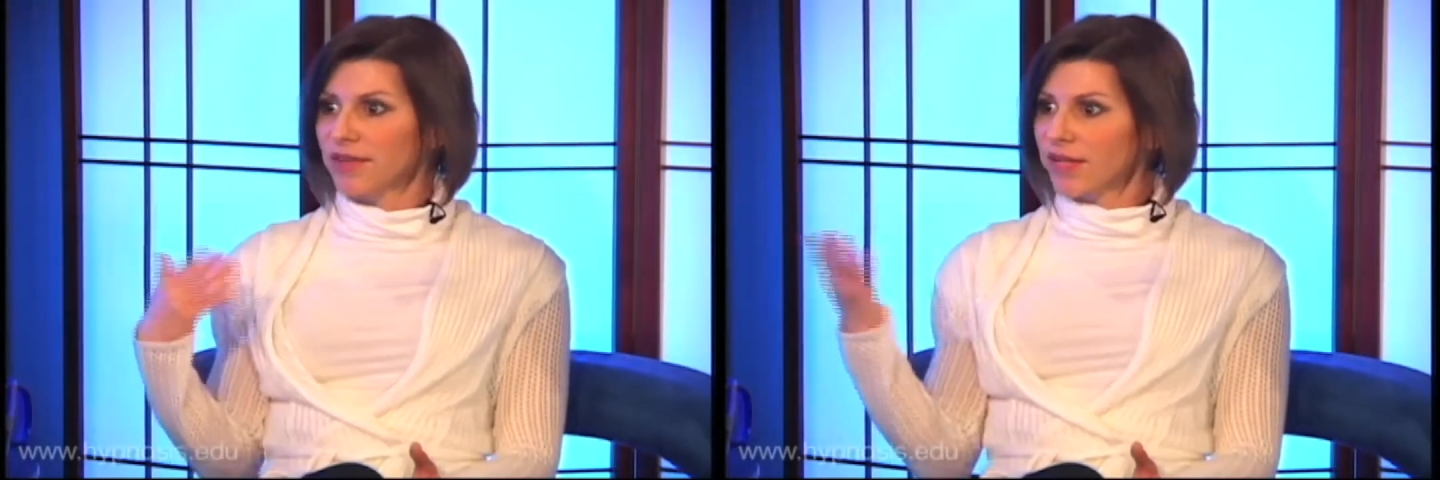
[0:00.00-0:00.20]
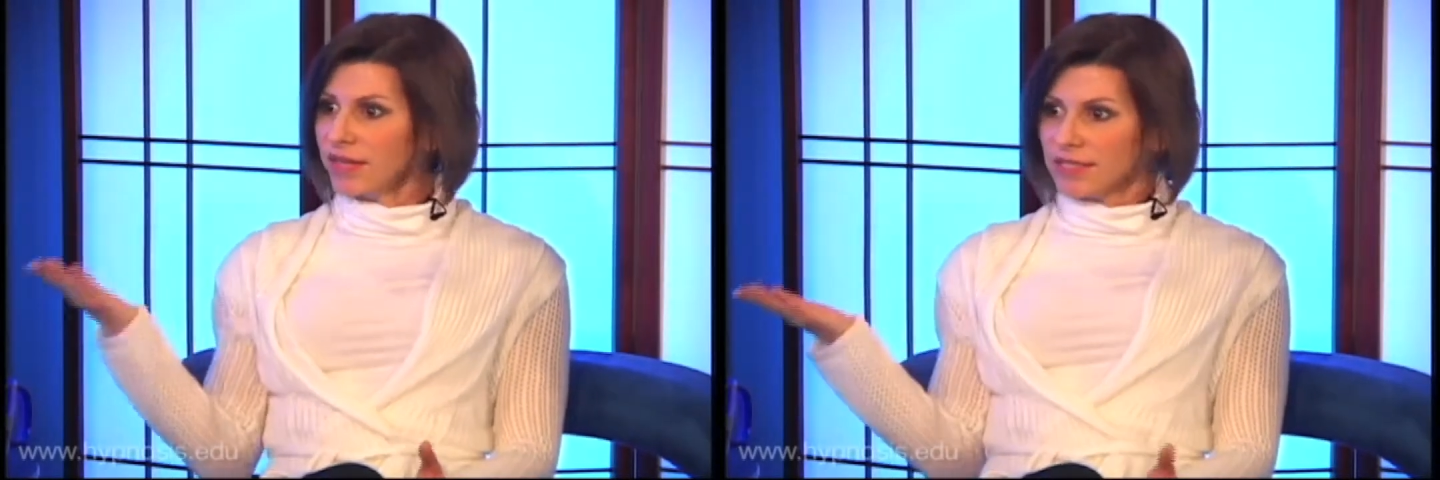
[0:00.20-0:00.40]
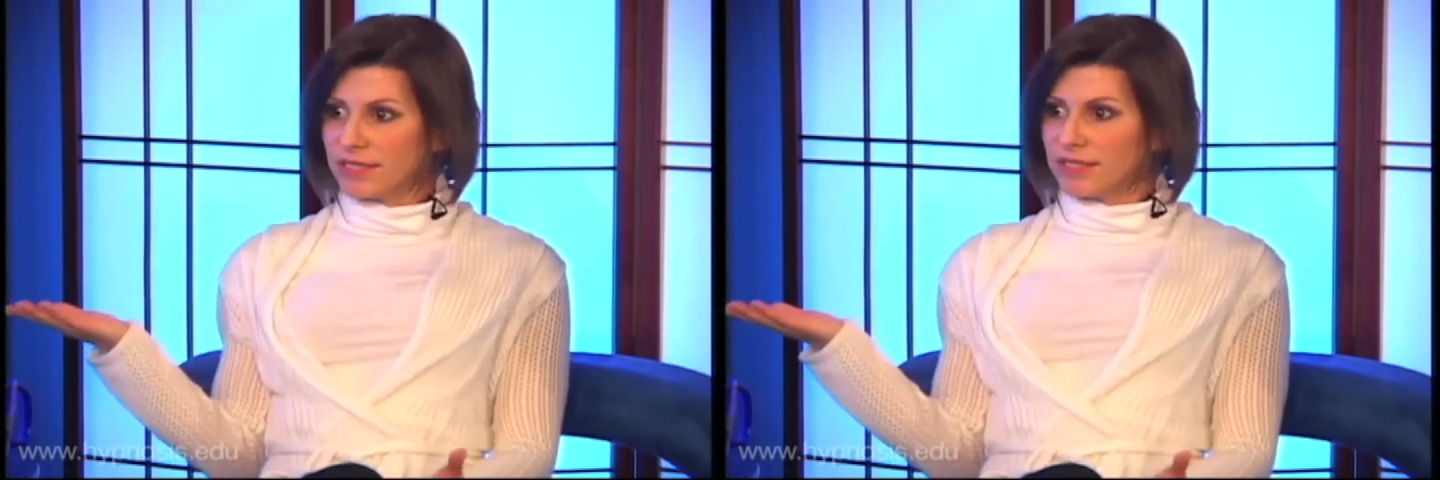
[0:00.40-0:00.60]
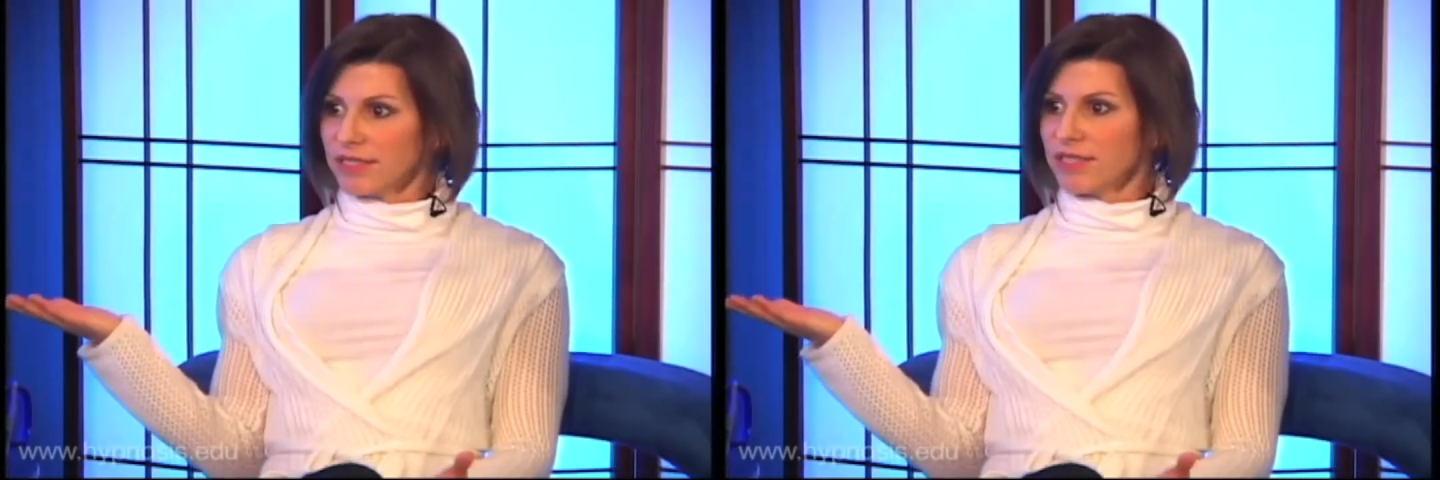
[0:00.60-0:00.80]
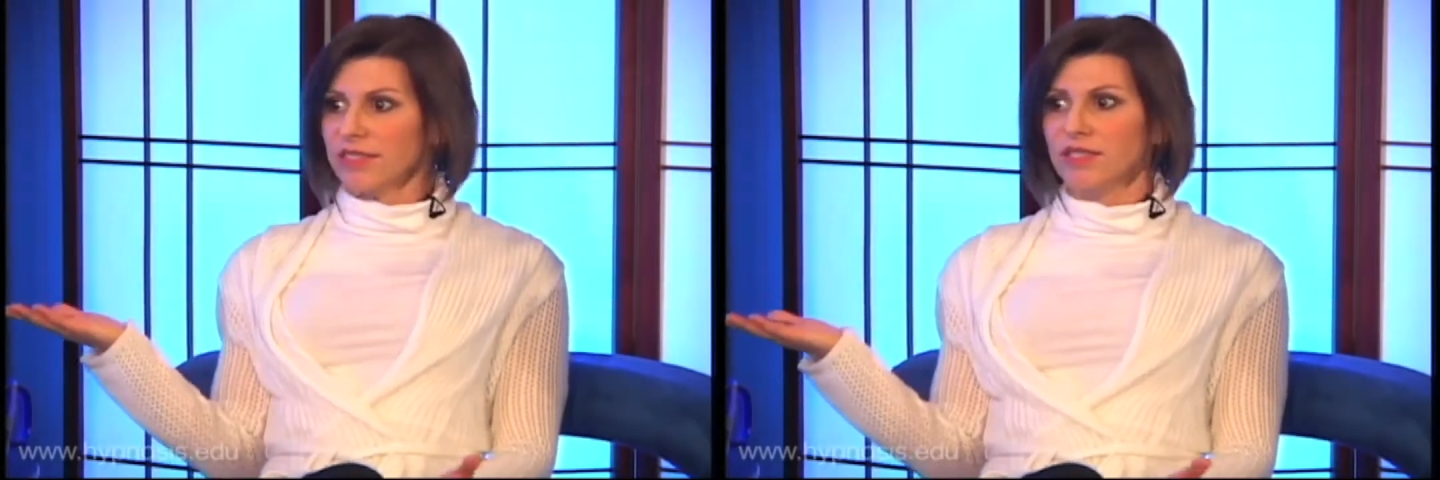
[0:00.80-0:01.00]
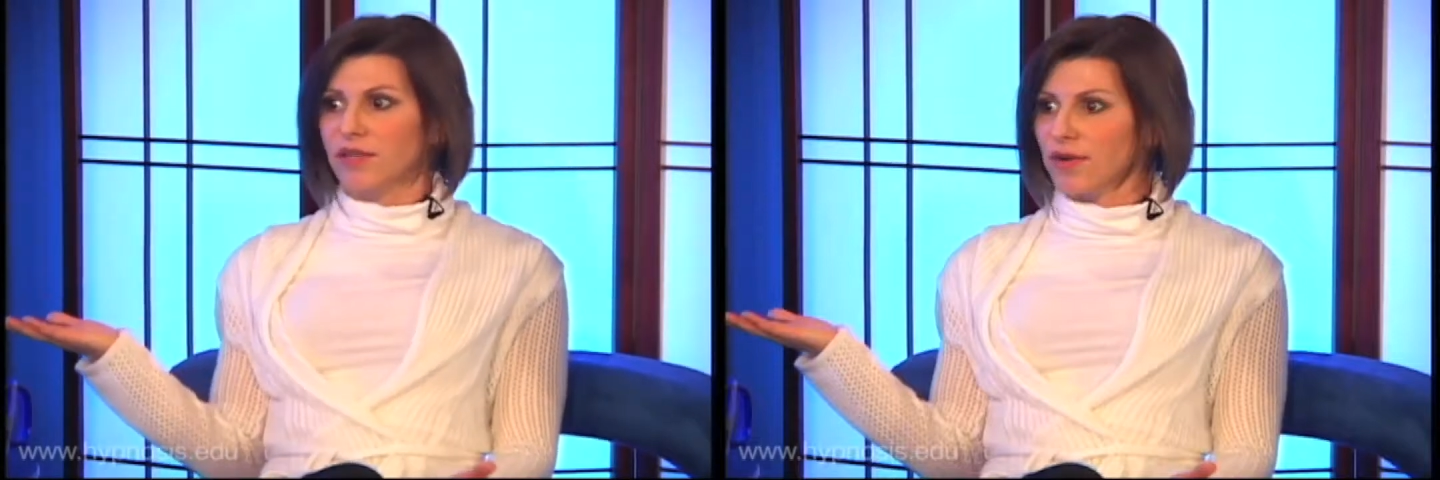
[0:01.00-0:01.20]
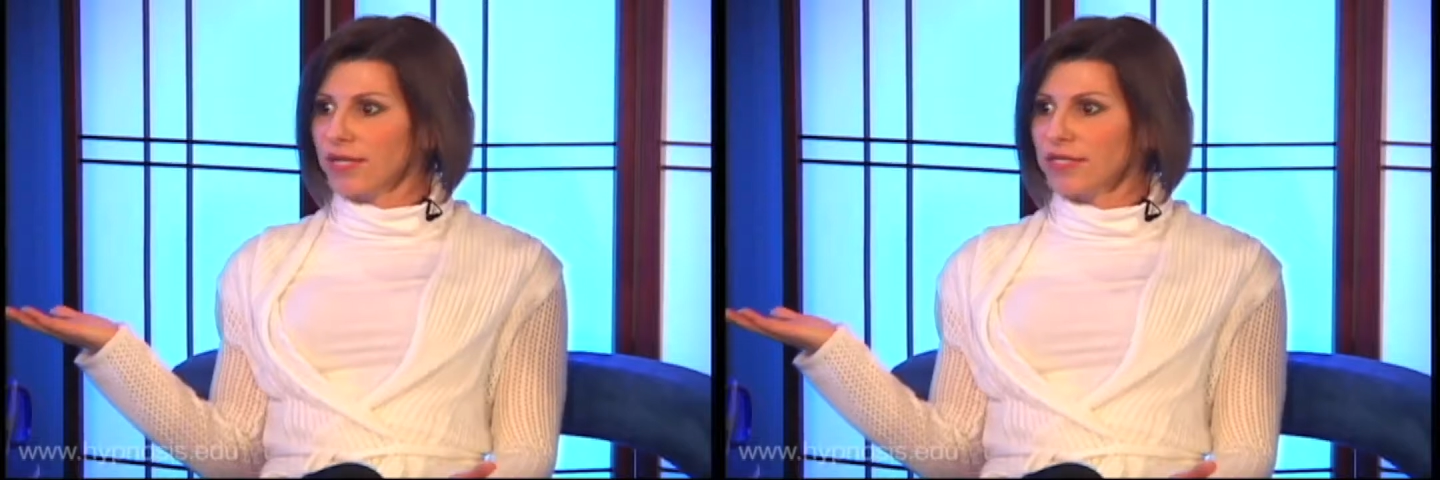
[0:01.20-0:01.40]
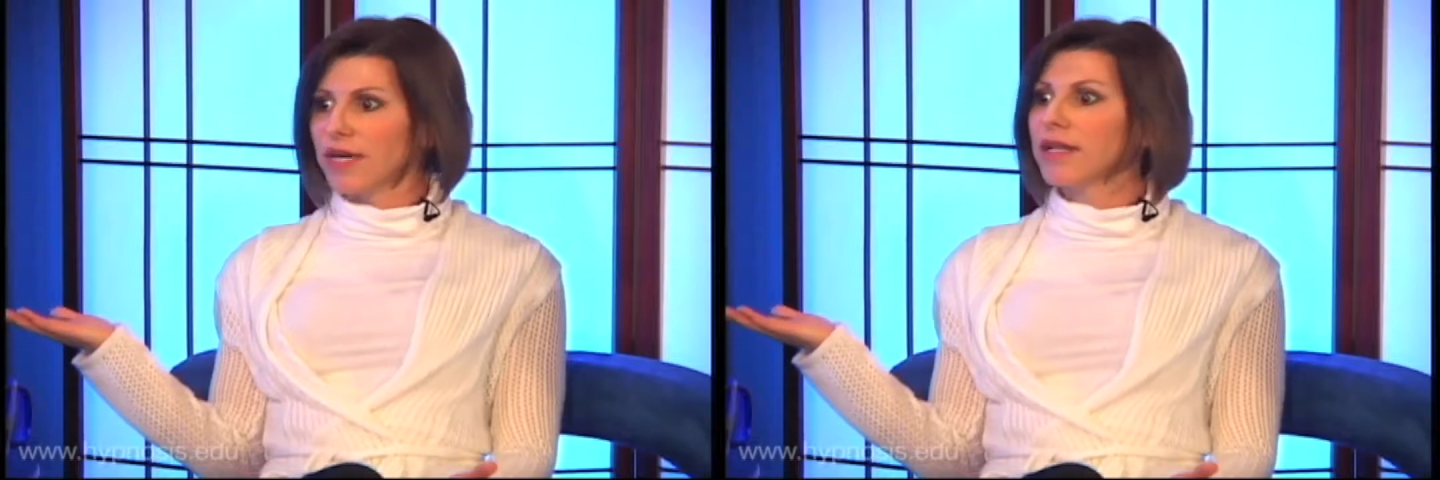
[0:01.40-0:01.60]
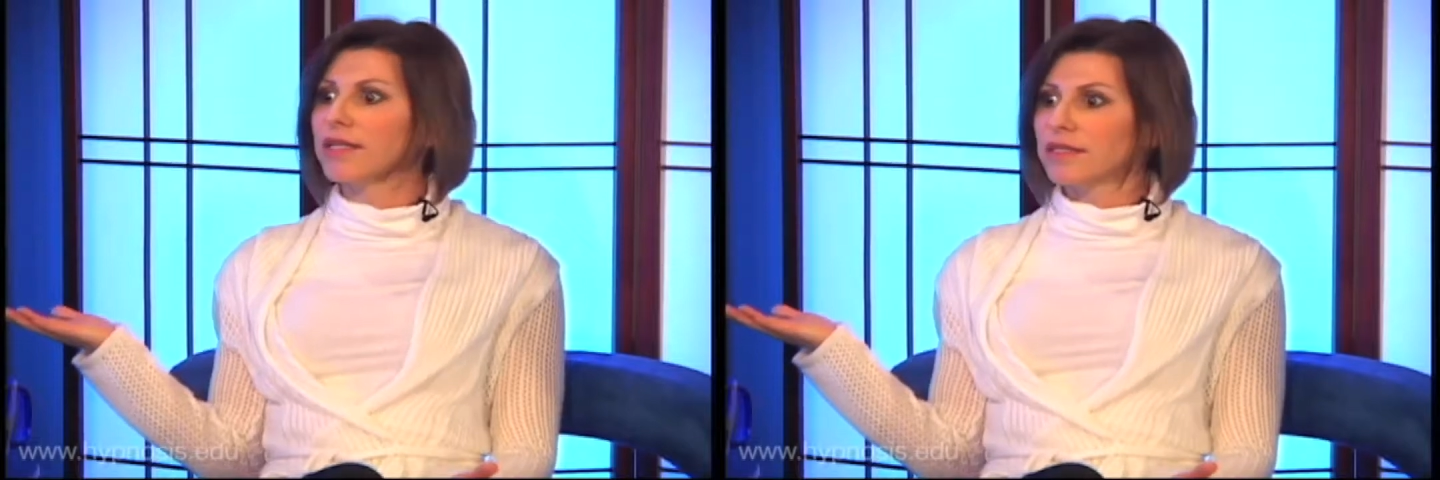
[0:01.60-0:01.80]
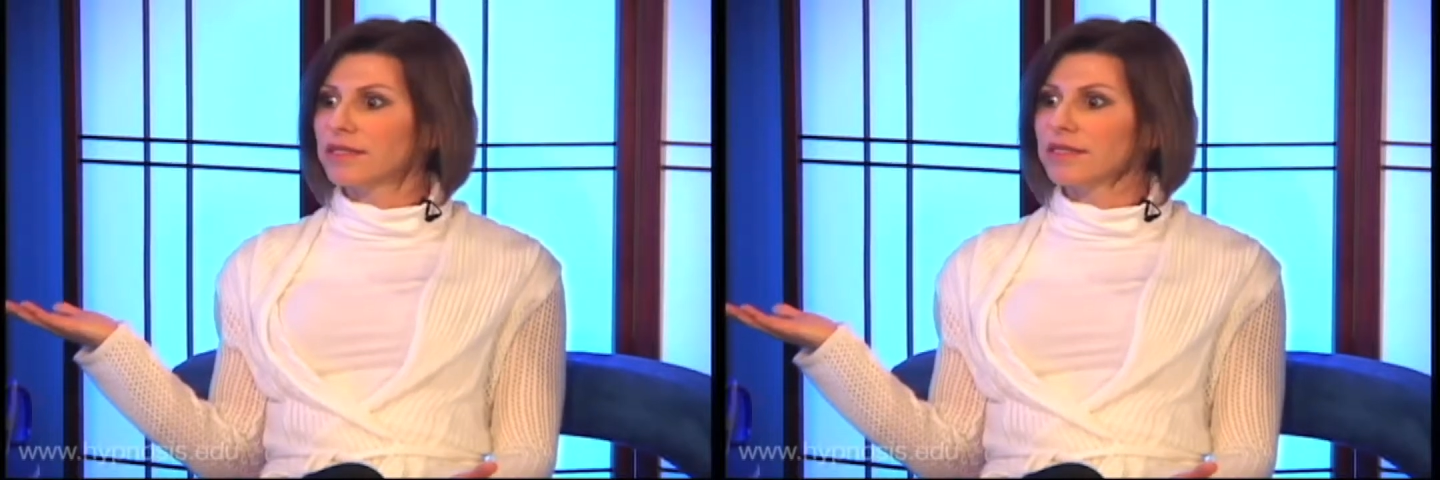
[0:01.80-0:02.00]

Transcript: like this is already done.